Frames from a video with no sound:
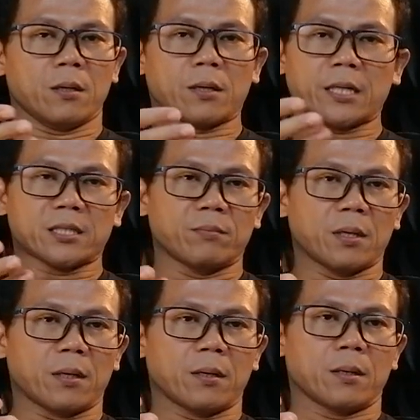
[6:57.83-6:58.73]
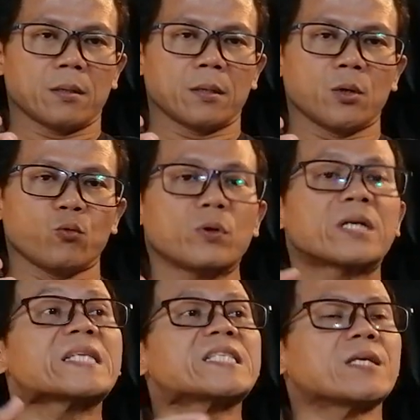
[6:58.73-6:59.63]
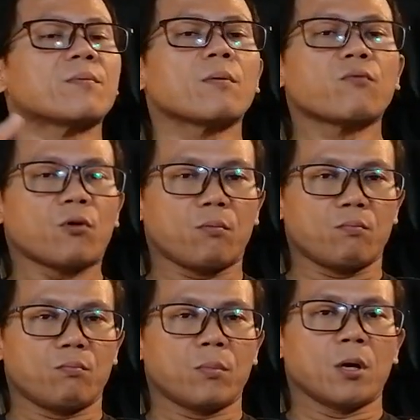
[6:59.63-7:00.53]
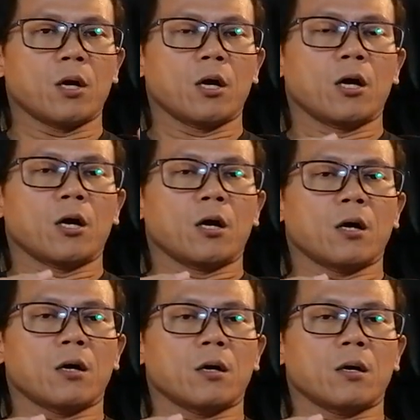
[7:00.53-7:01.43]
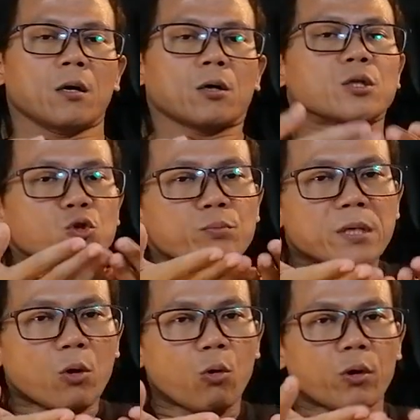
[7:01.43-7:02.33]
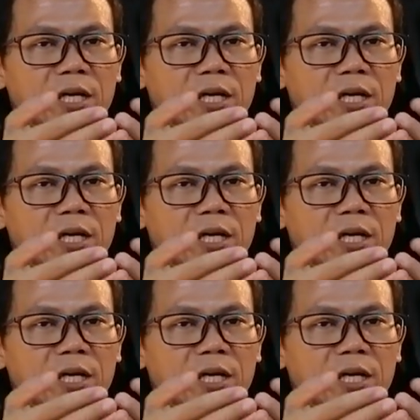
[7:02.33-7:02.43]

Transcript: customer will receive from consuming or